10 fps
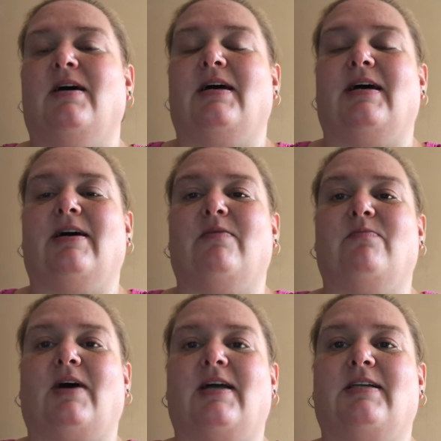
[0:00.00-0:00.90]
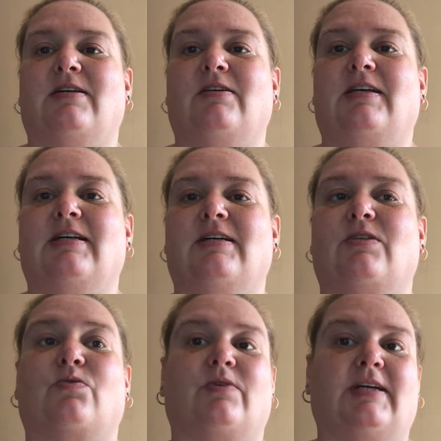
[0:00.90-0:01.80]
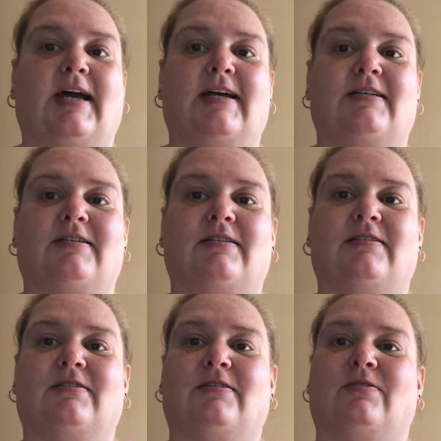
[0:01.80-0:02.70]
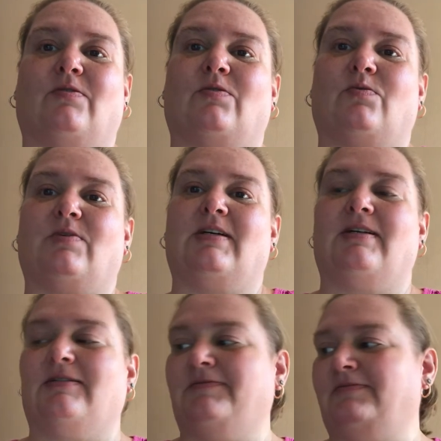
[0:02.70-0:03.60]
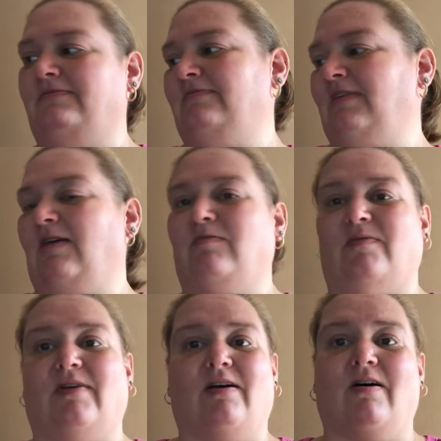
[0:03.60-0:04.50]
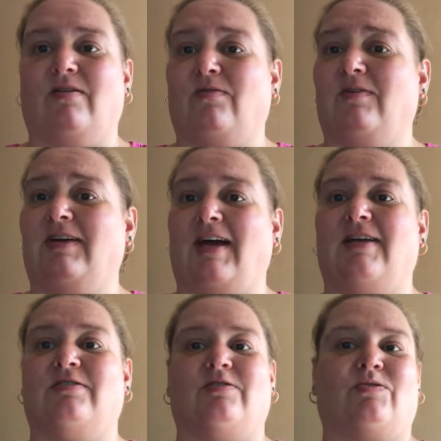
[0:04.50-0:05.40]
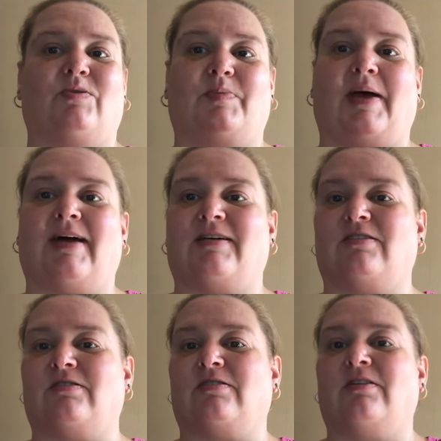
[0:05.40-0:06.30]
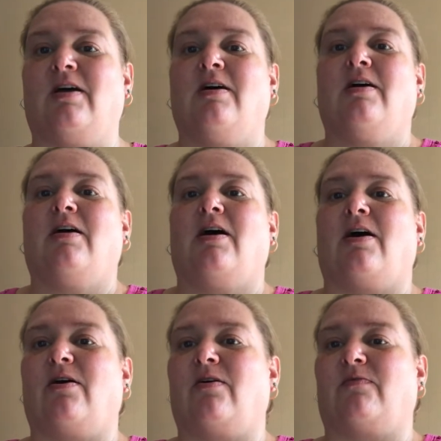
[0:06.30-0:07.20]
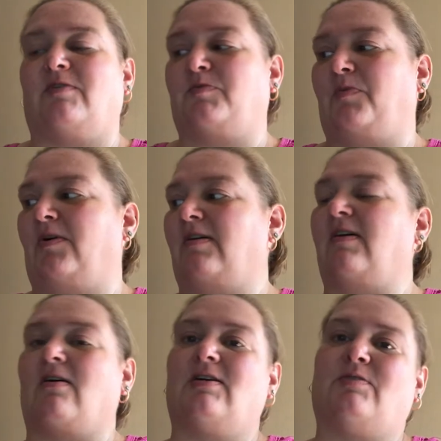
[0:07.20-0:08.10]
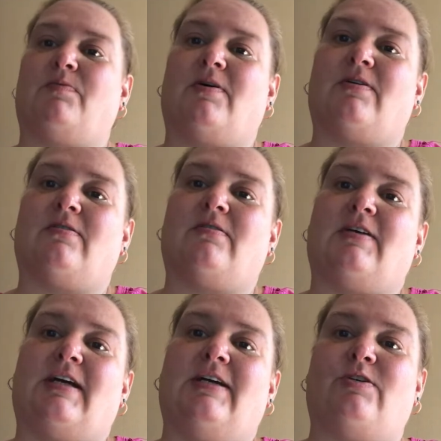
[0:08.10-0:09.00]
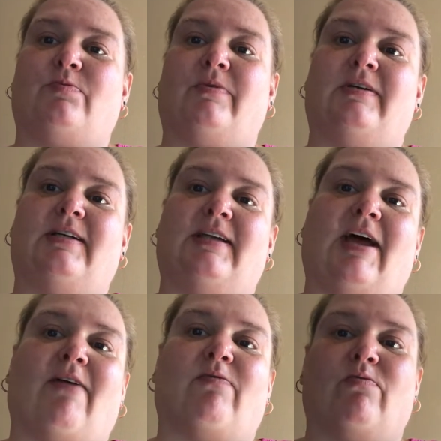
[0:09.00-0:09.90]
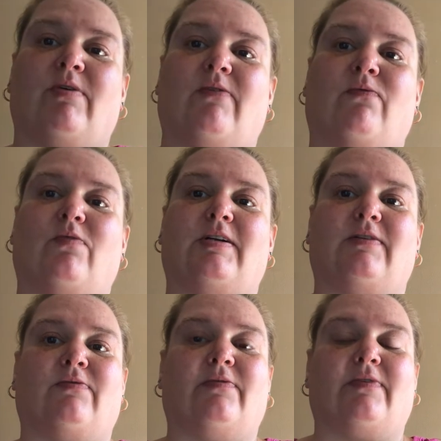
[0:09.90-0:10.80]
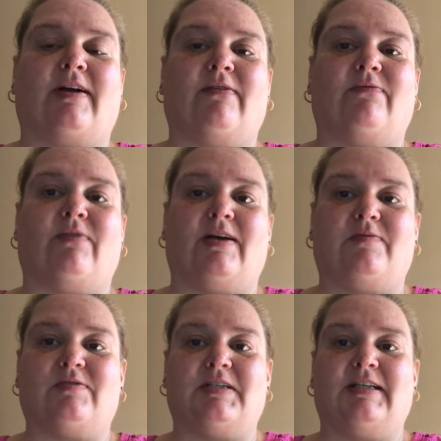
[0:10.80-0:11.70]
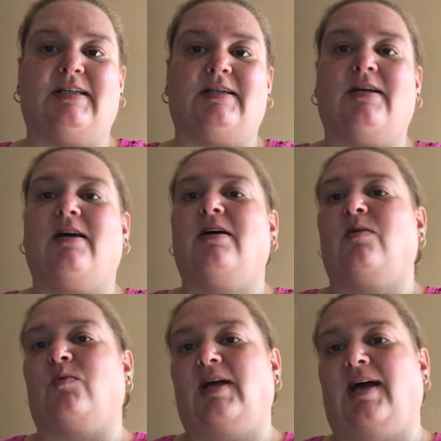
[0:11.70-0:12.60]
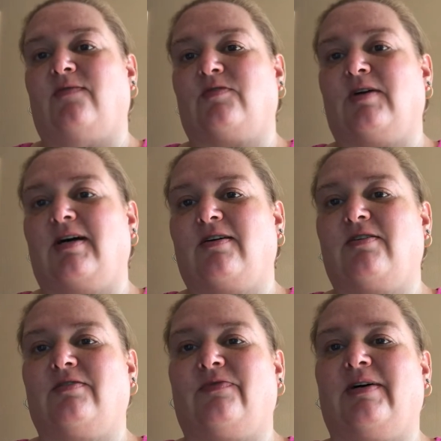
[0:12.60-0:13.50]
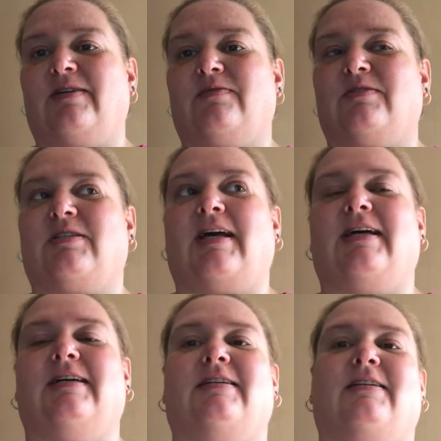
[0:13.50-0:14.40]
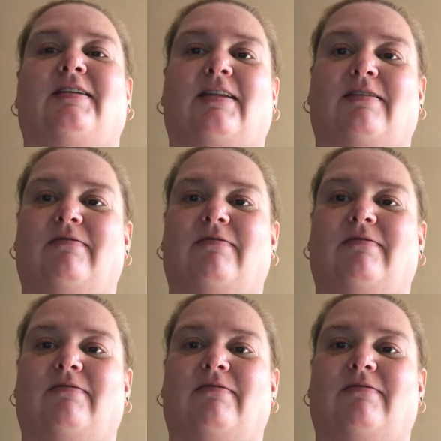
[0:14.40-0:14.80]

um, I did get three cases or three, I don't know if they call it three cases, three packages of the sparkling ice water. Each one did have three to four different flavors in it. We have tried all the flavors and